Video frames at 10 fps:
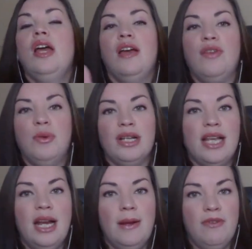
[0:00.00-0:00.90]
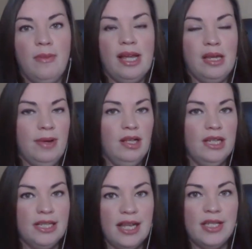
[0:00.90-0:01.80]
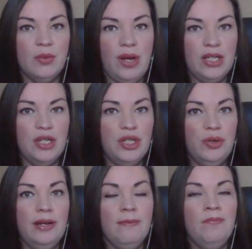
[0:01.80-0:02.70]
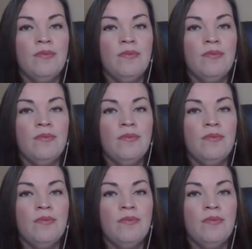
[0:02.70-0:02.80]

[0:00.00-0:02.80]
if you want to sign up for my email list, that's the way to do it.